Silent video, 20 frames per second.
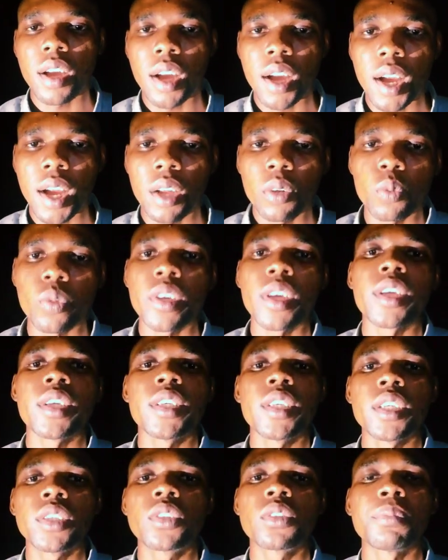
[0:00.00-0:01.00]
and we are
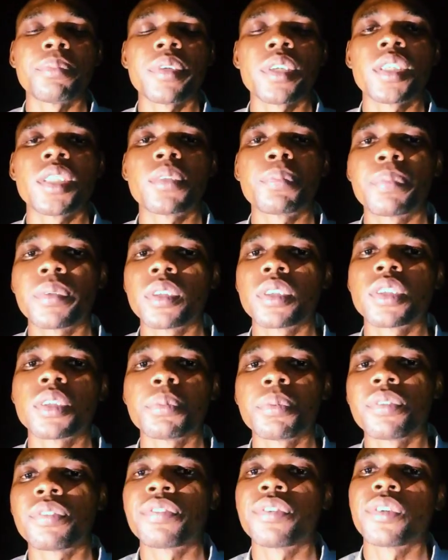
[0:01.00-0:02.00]
here to make it
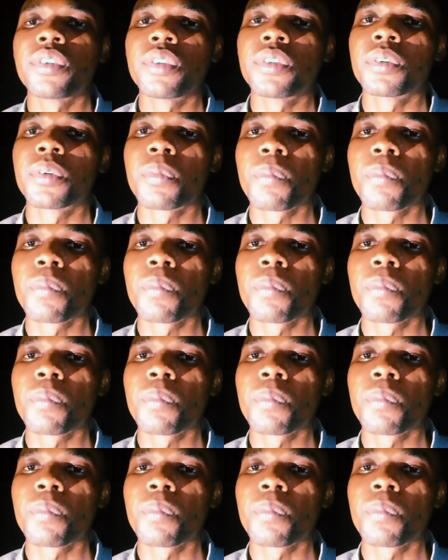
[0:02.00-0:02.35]
possible for you.